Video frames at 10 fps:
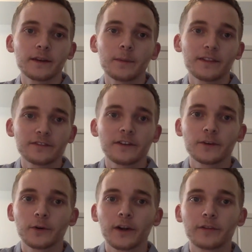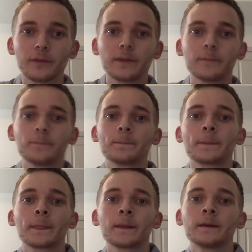by the federal government.
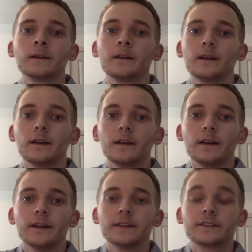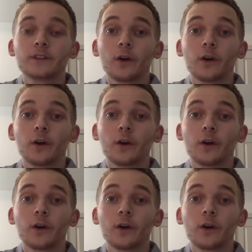It's